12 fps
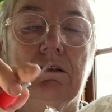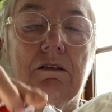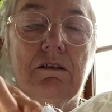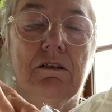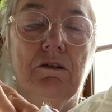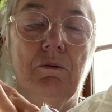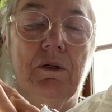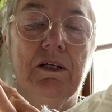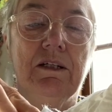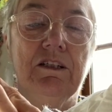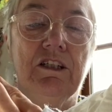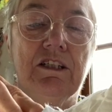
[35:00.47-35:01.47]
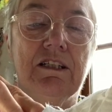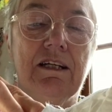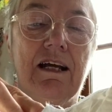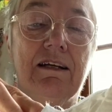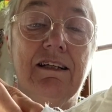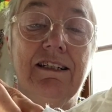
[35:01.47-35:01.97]
So we're going to just,
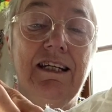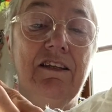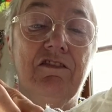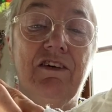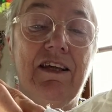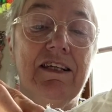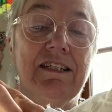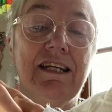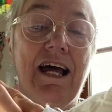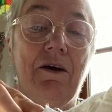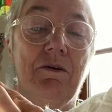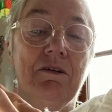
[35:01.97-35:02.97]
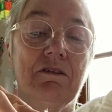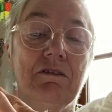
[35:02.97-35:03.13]
I can see the feathers now.